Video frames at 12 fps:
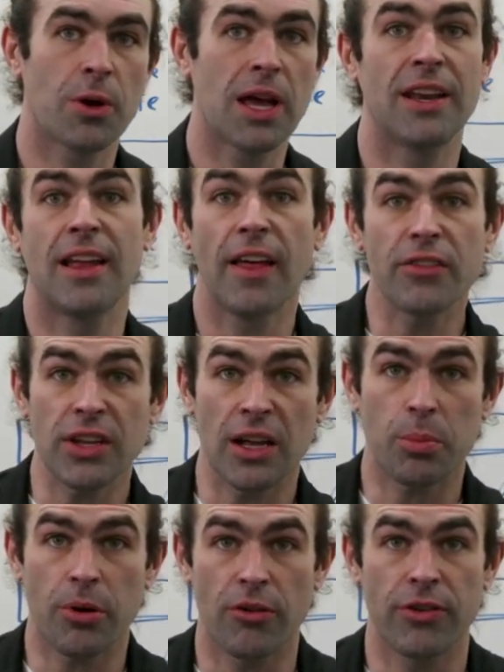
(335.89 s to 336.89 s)
Okay, now that's not
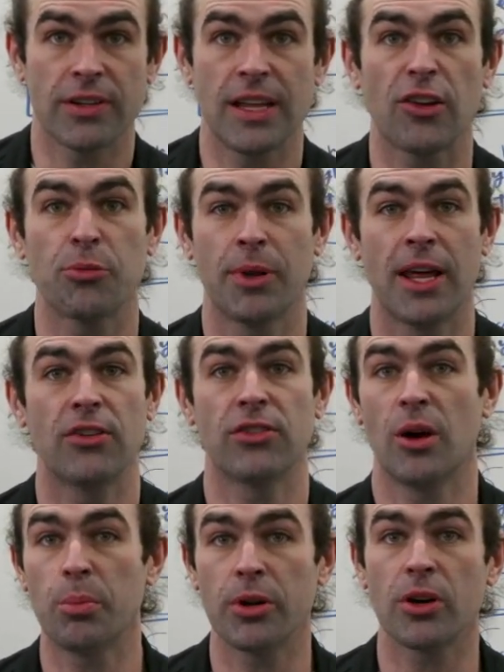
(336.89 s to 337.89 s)
a perfect
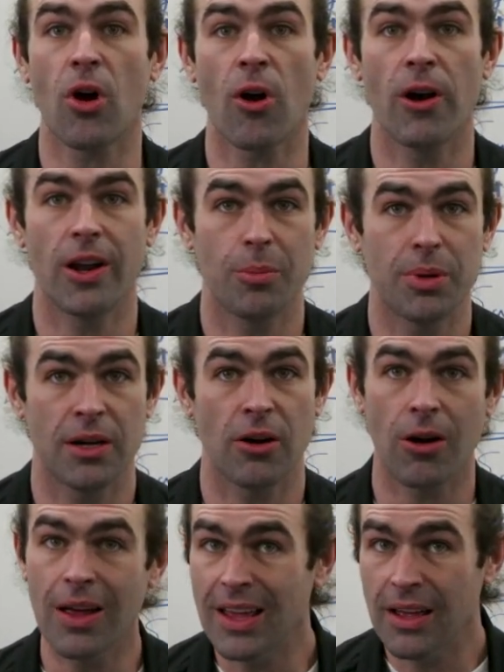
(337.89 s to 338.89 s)
explanation. I'll put a card up
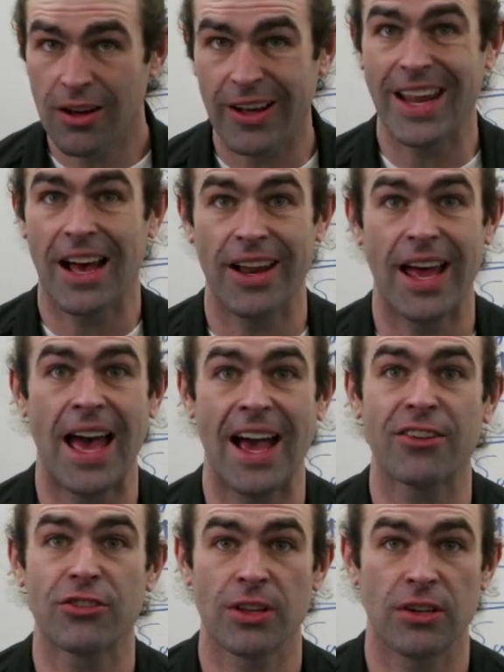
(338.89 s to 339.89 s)
here on how to
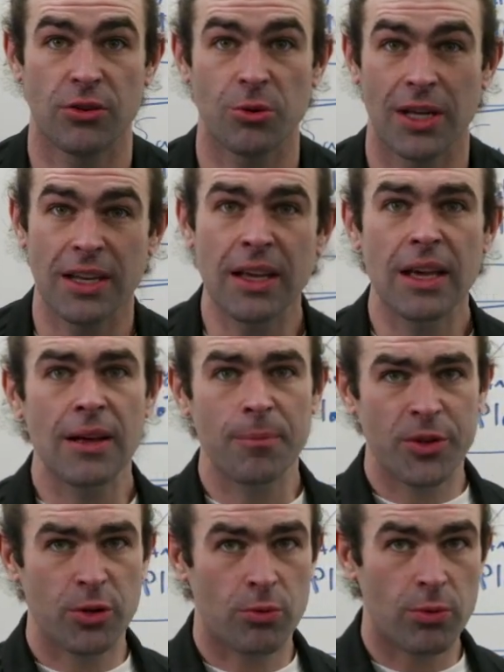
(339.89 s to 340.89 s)
actually do it.
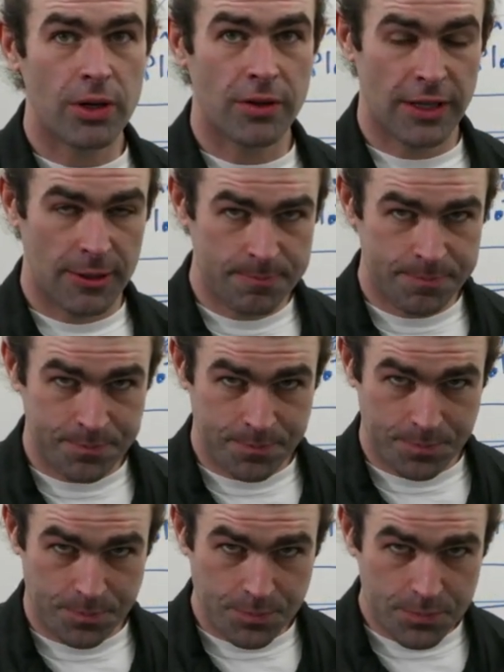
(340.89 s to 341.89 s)
You'd really
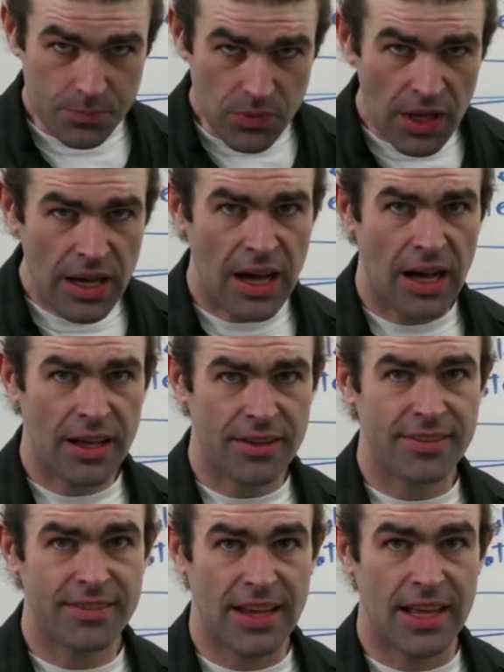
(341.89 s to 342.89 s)

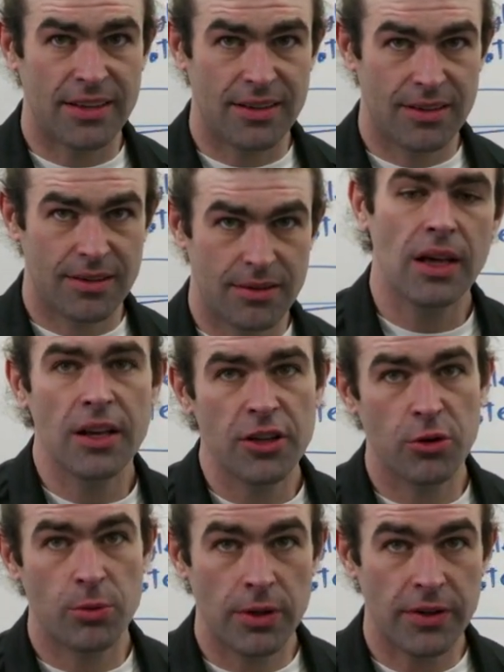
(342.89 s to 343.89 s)
uh, set,
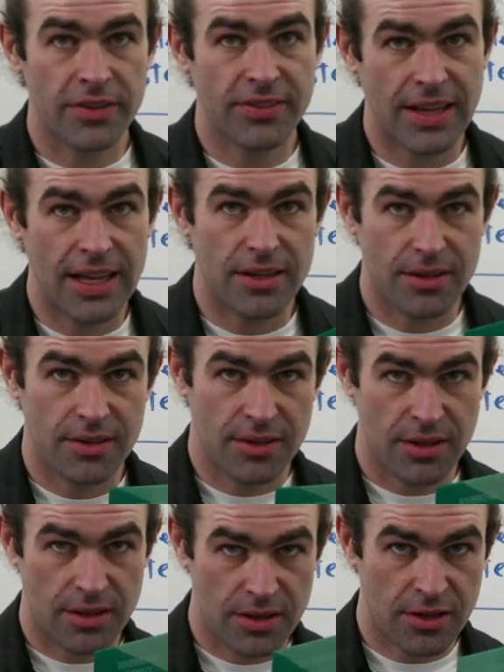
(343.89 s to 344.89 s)
you'd really set
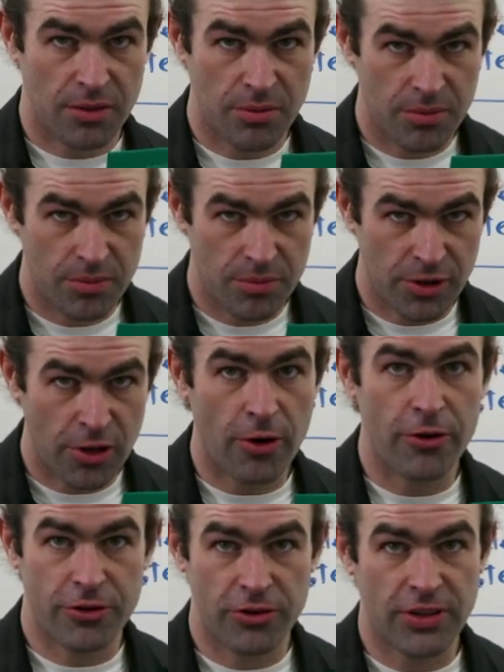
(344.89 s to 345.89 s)
the, the
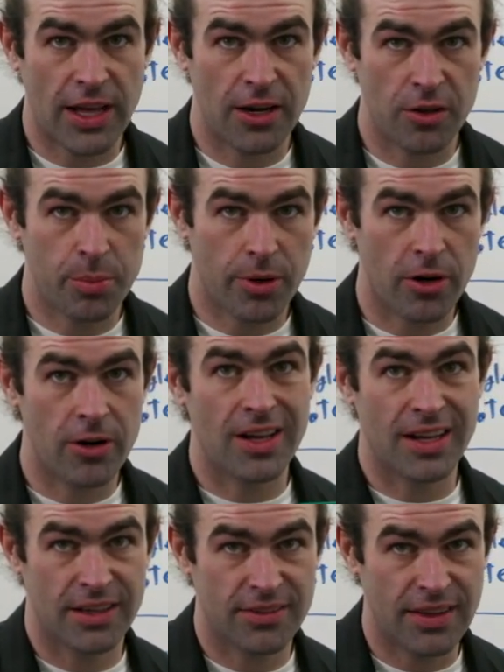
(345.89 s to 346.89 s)
larger side of the part
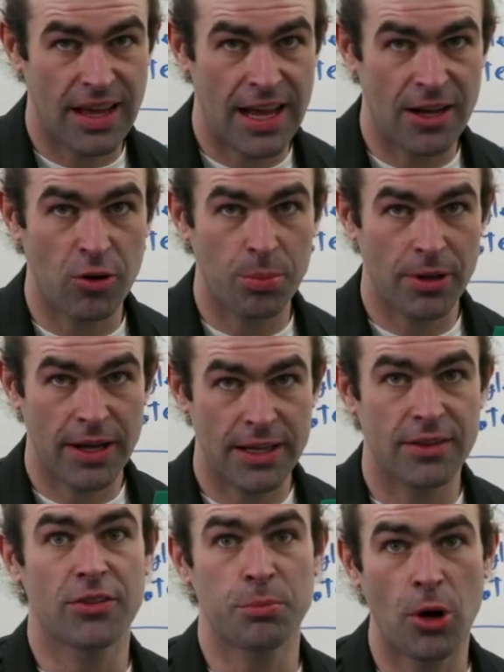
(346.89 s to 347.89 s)
against the angle
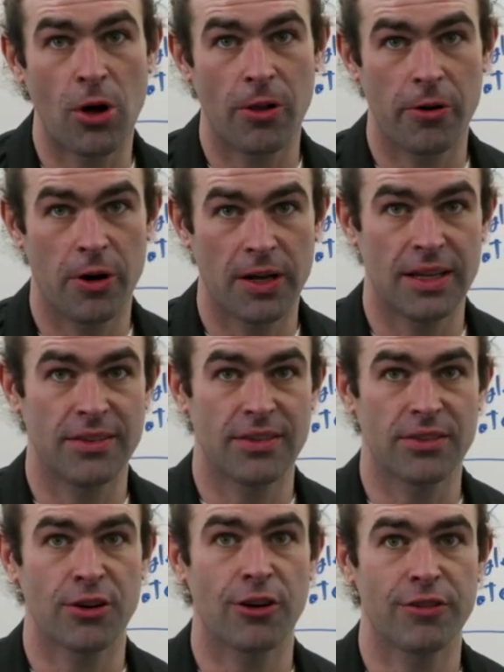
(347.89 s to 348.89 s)
plate and the smaller against
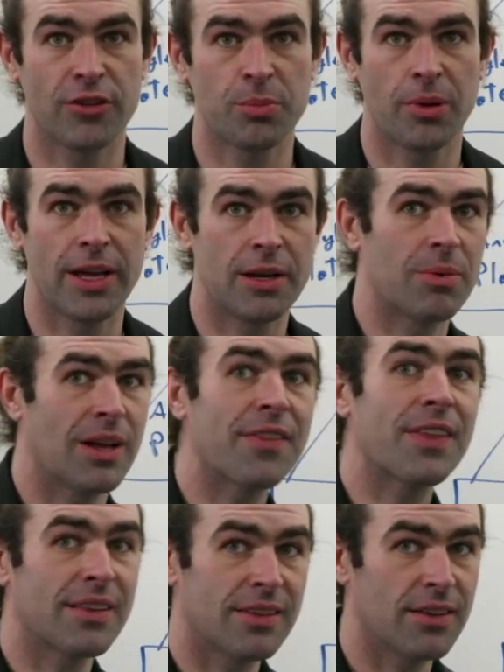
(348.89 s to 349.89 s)
the surface plate, but I
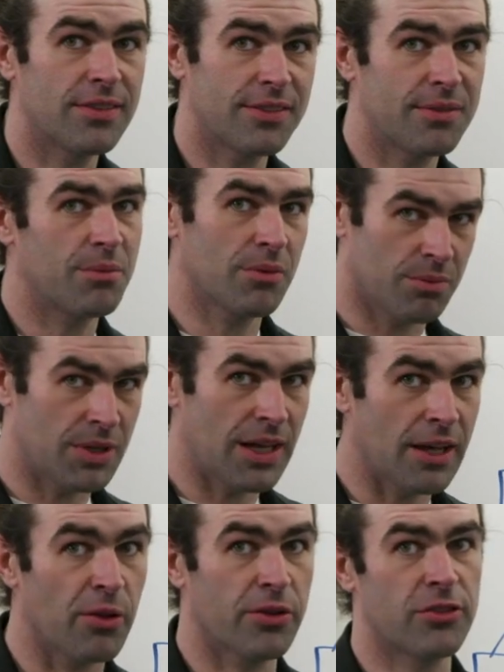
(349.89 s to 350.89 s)
think this
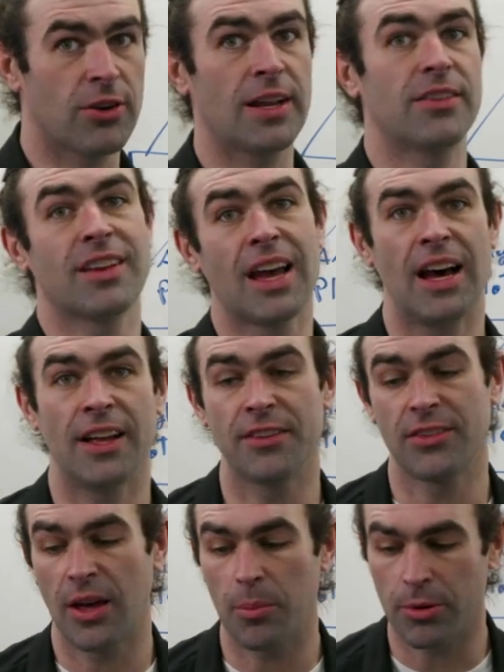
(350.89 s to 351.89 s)
illustrates the
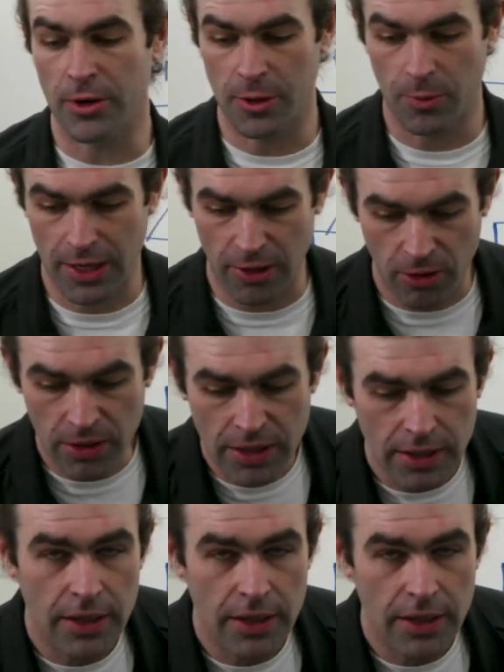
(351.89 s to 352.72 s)
concept pretty well.